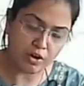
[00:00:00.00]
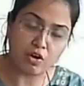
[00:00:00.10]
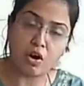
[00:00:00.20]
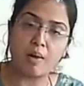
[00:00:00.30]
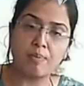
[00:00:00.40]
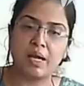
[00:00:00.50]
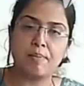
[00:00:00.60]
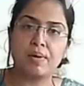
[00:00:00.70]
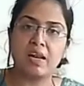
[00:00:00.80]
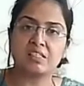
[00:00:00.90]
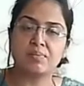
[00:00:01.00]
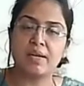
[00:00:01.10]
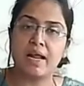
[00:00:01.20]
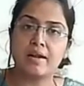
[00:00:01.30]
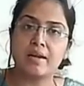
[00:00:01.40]
drop sample has been
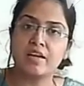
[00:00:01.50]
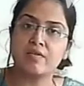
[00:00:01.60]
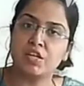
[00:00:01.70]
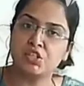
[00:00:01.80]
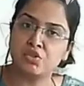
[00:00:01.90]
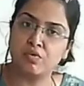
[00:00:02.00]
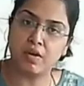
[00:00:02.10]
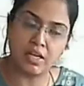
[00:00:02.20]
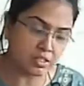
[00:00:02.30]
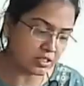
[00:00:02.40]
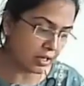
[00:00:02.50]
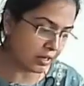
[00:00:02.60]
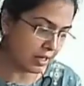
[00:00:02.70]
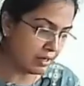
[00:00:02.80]
added in 1:1 circle.